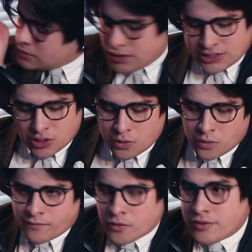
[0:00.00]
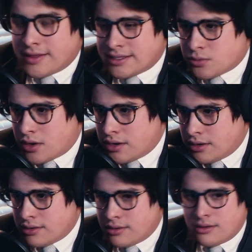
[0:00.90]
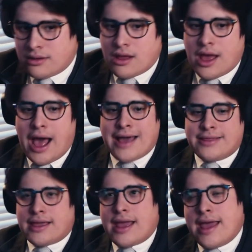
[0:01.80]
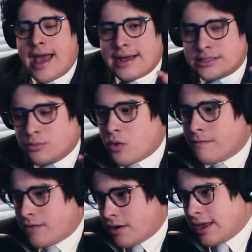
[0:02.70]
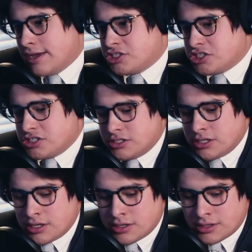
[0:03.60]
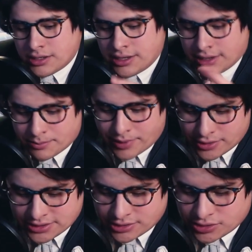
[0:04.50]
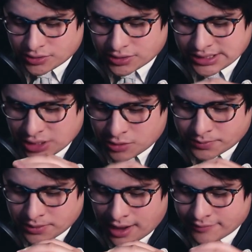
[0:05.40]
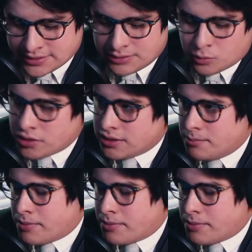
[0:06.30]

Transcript: So for this one, I think it has more variation in comparison to the soap. Obviously, woodland